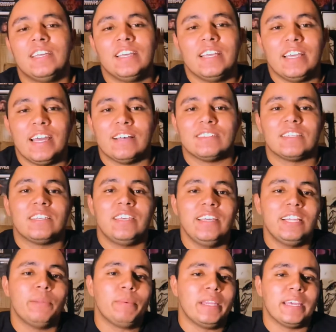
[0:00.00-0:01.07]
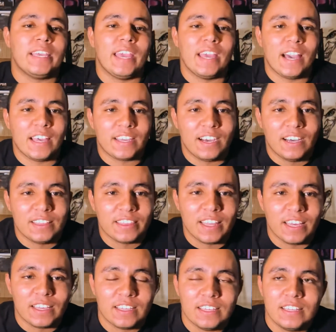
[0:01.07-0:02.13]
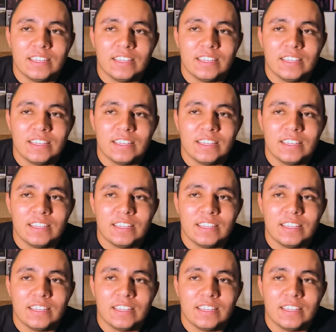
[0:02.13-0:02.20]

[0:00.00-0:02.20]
And I was like, he should be the gay icon thing.